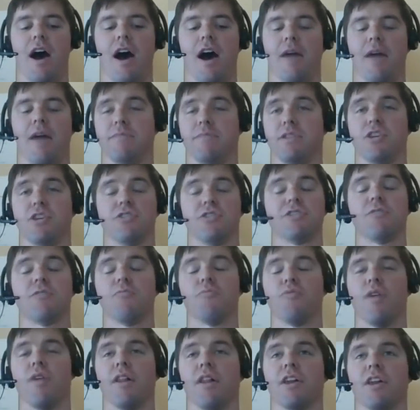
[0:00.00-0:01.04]
there's some
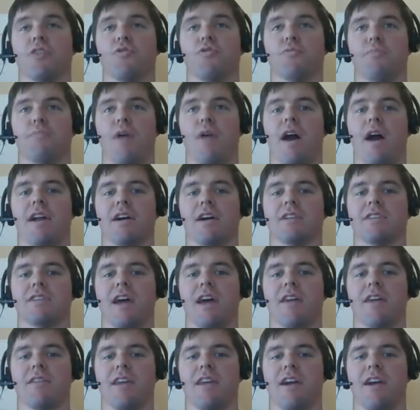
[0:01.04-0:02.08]
really cool products out
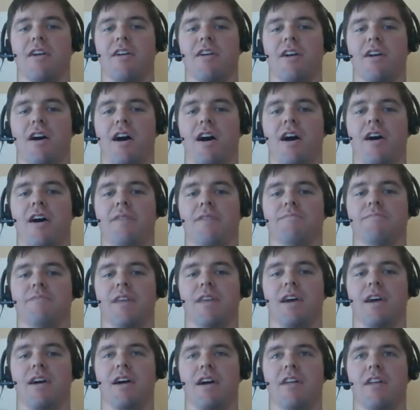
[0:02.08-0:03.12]
there. One
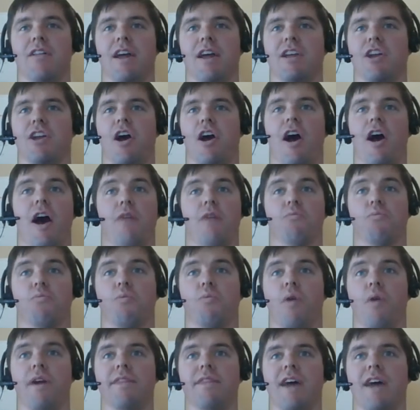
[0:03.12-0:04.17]

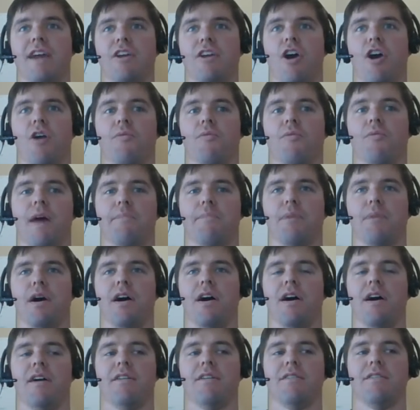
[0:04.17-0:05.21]
that y'all rep,
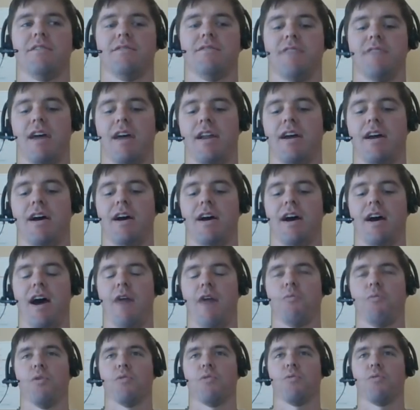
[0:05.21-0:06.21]
Tossie